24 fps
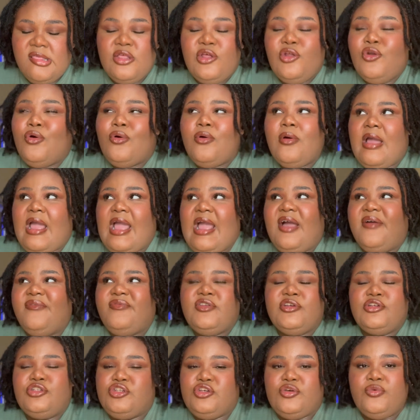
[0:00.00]
You don't have
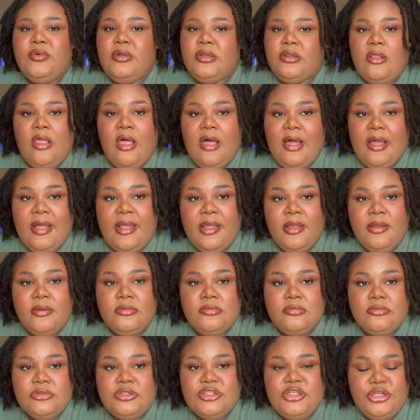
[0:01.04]
to do a lot
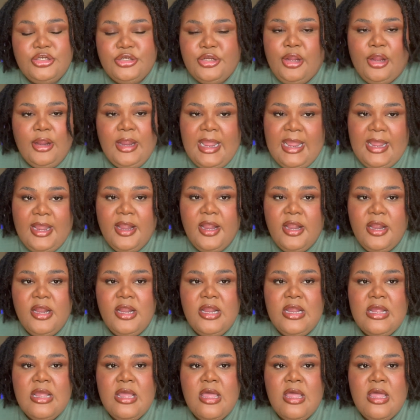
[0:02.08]
to your hair.